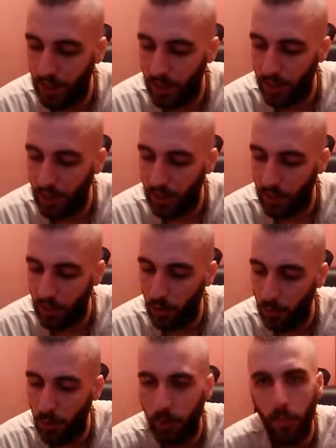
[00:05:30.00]
See, now it's saying
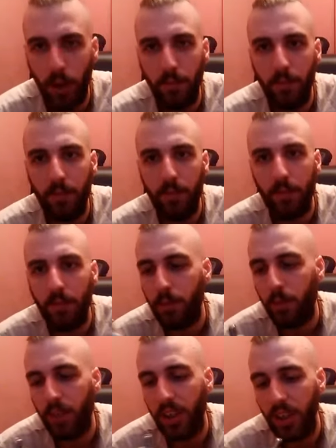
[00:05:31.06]
2.1 for
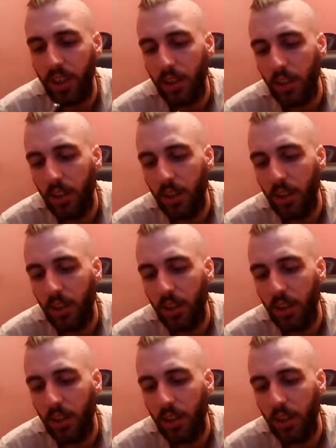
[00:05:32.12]
the